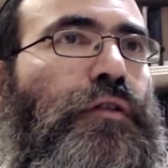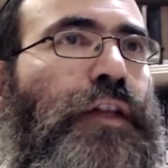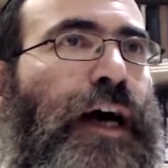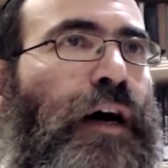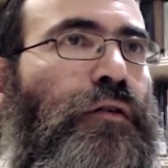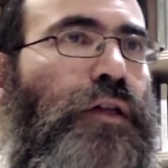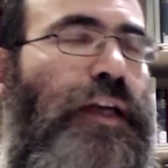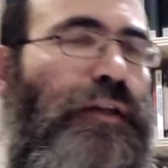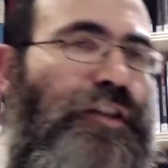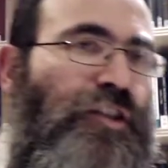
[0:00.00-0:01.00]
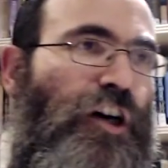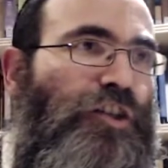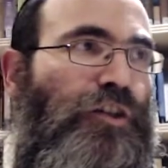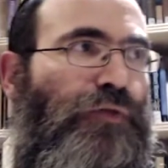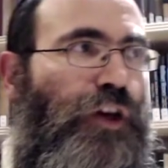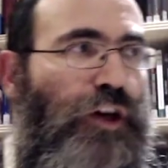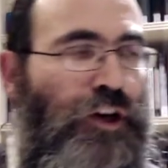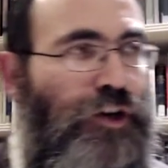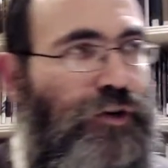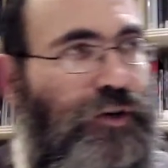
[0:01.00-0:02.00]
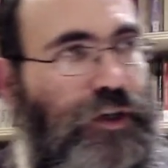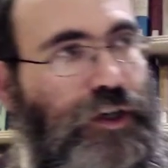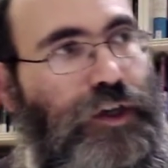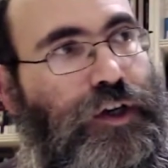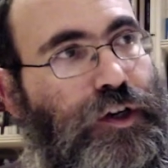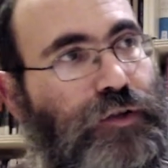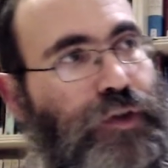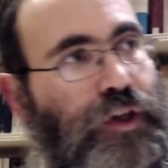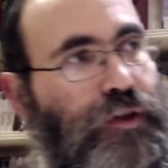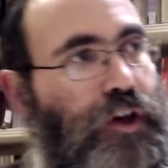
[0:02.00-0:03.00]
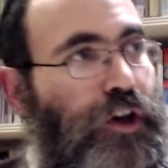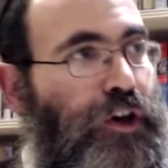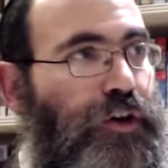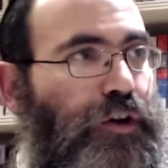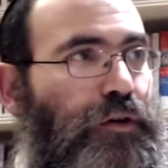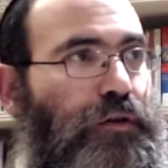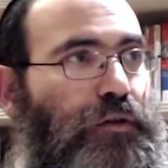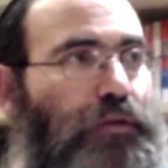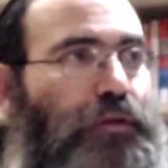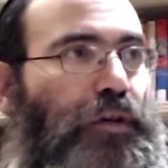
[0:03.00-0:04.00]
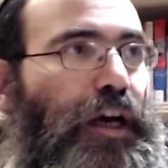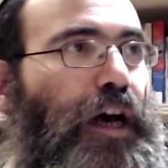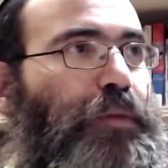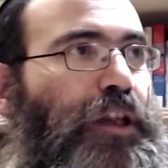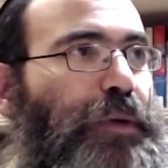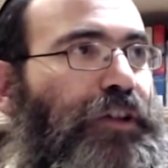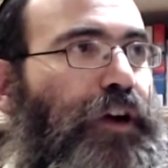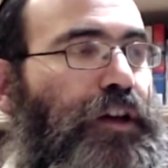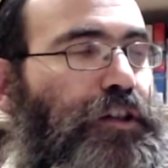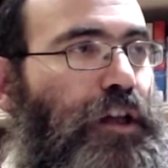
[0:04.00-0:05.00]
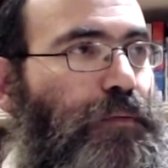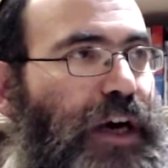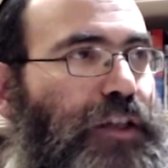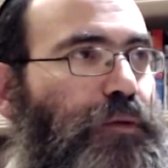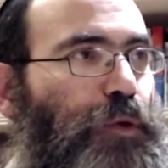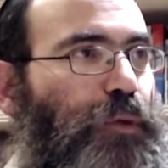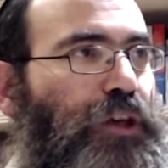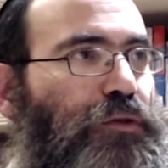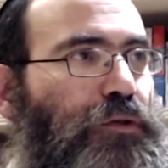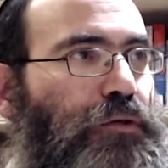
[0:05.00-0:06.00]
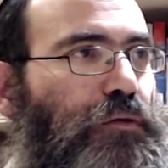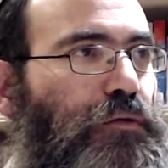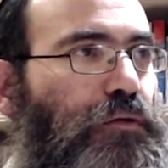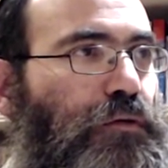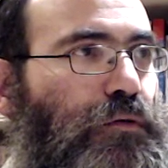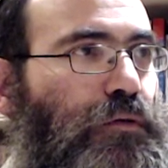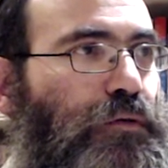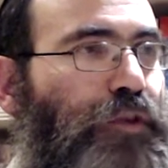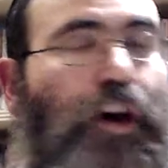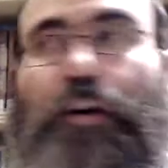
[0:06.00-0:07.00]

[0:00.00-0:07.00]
now in our discussion of the Oir. The Oir, the Gabi, the Madrega Shalamata Mimenu, the